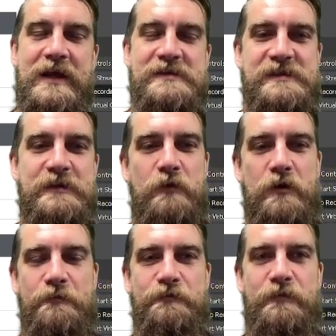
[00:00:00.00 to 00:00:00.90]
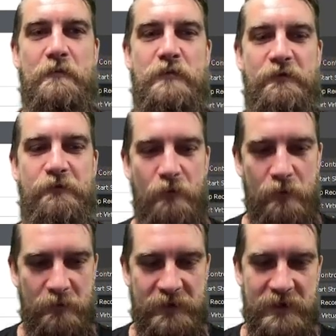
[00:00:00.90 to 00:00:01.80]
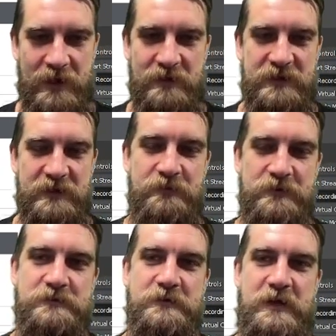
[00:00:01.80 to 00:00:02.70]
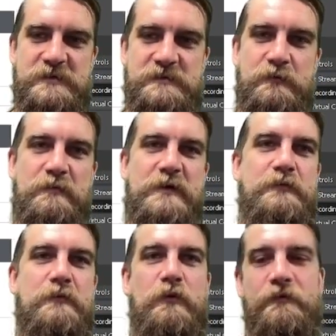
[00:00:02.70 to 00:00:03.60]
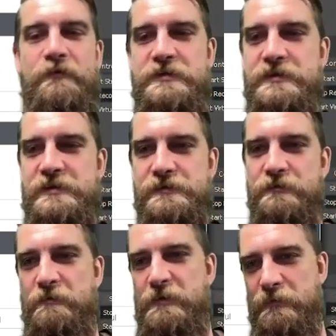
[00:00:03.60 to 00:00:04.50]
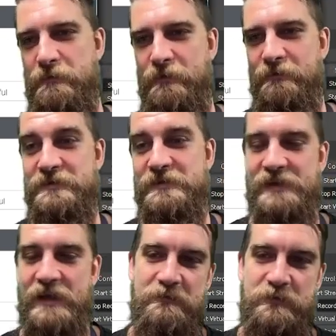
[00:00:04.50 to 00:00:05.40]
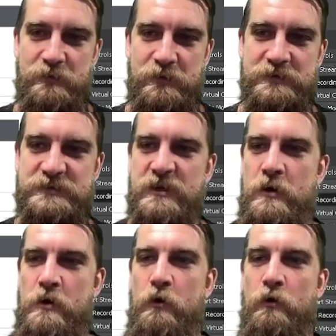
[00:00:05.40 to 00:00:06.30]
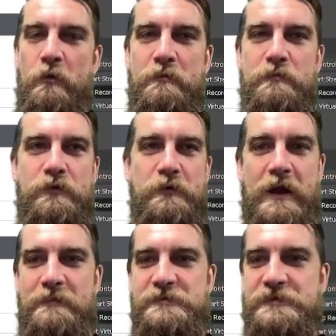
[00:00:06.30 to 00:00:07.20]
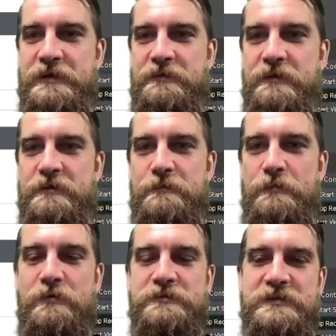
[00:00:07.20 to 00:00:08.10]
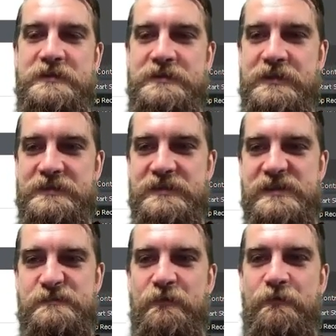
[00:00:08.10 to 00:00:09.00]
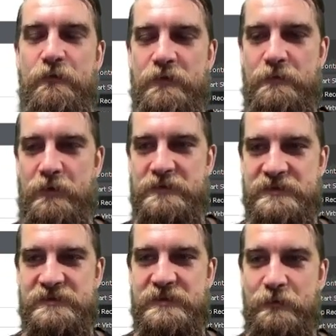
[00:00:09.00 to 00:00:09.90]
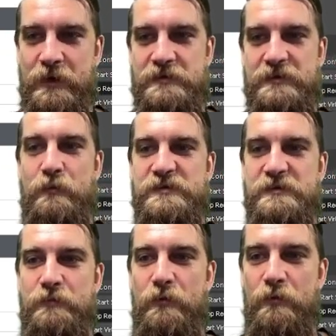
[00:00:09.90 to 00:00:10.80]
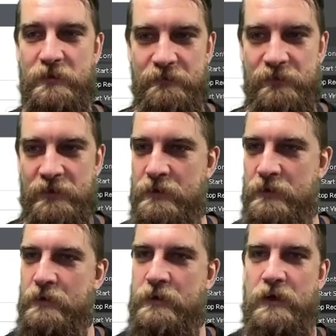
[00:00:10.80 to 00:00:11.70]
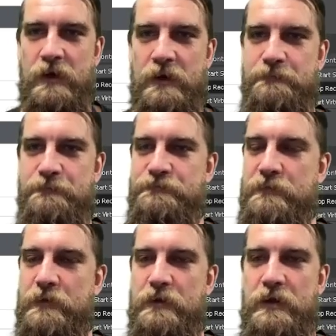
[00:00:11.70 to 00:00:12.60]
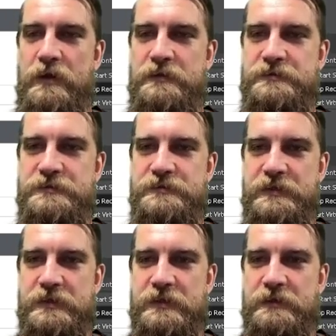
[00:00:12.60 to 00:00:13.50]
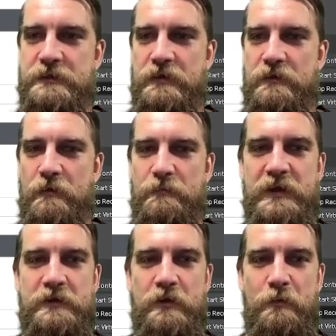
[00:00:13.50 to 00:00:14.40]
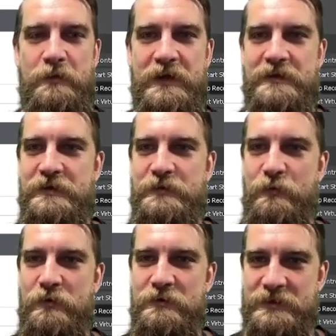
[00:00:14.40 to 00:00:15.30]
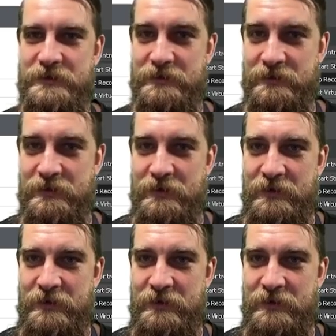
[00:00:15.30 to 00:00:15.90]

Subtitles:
and see, well, before the official announcement, were people more vicious, or were people more vicious afterwards? Or perhaps like the posts that did exist before the presidency were actually more supportive. It's a big open-ended world here